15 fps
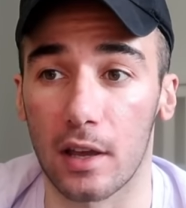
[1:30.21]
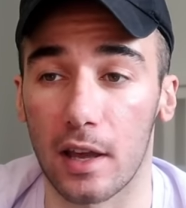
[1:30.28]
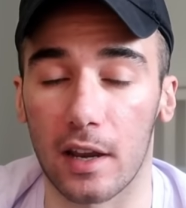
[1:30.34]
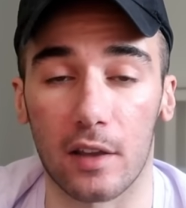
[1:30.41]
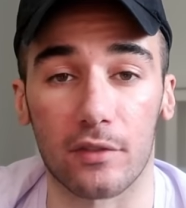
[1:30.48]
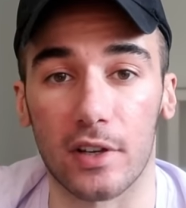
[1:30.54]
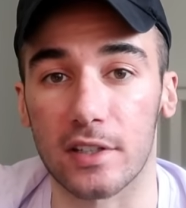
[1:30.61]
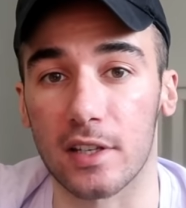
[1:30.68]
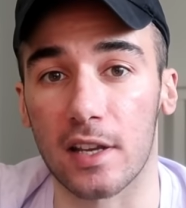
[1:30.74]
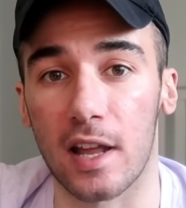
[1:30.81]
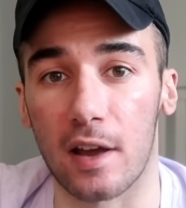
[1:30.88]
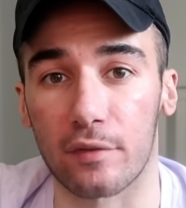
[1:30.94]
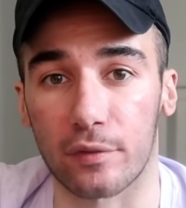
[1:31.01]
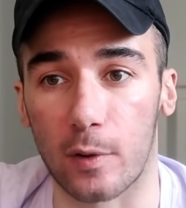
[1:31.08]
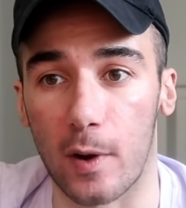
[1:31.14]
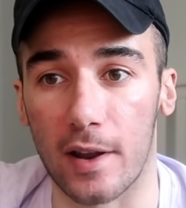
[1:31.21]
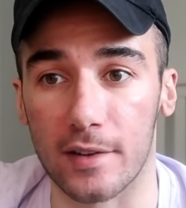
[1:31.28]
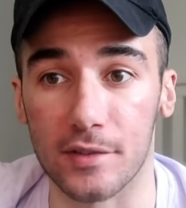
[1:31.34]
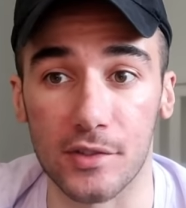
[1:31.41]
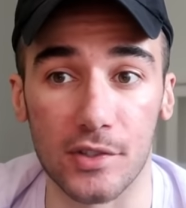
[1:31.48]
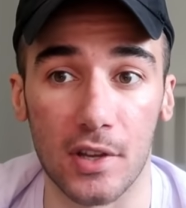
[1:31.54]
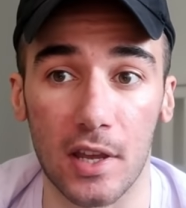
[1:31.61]
And if I did have
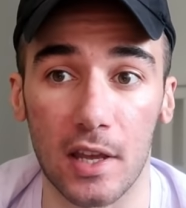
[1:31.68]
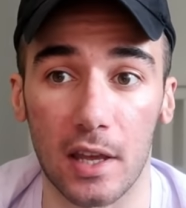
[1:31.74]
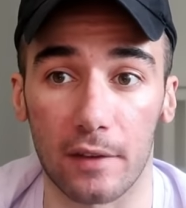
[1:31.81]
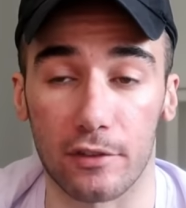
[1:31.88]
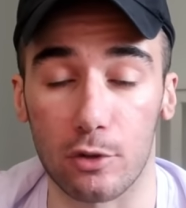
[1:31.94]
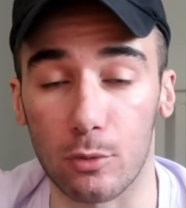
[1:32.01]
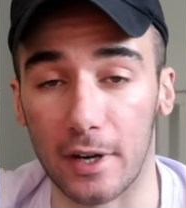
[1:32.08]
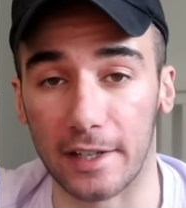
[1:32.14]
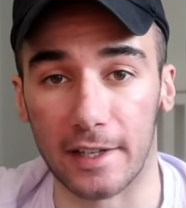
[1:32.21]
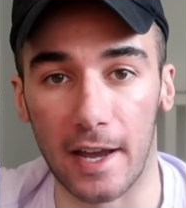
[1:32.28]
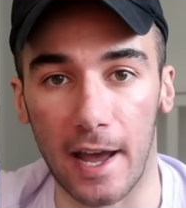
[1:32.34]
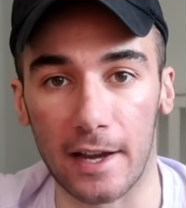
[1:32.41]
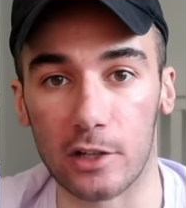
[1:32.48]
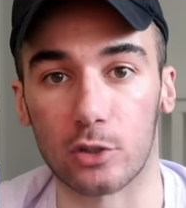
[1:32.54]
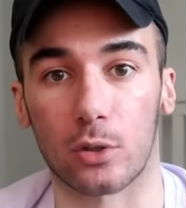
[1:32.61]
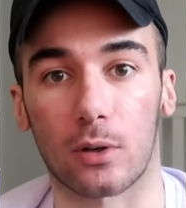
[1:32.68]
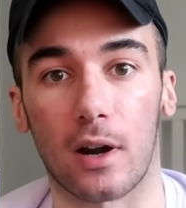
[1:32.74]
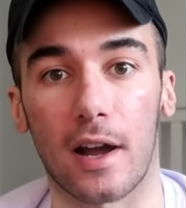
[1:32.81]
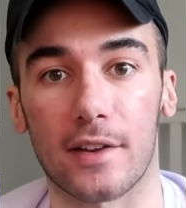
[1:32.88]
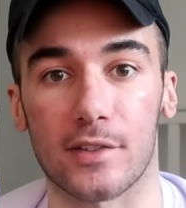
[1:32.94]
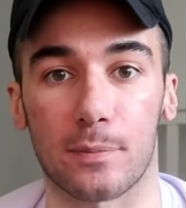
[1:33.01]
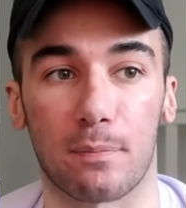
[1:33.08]
friends, if you want to
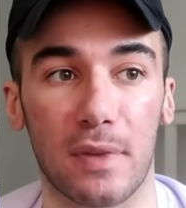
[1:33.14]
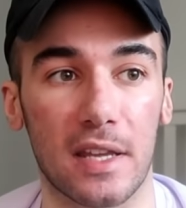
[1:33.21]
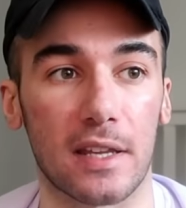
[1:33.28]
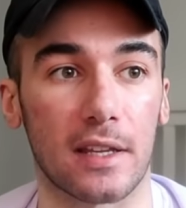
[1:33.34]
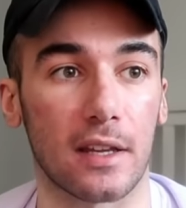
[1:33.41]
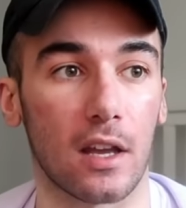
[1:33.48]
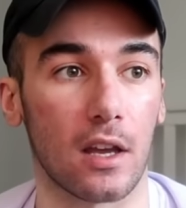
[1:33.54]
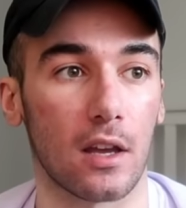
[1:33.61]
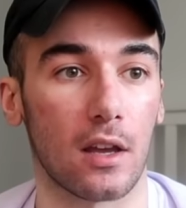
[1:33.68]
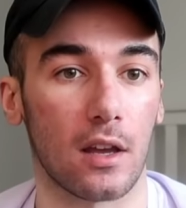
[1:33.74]
categorize me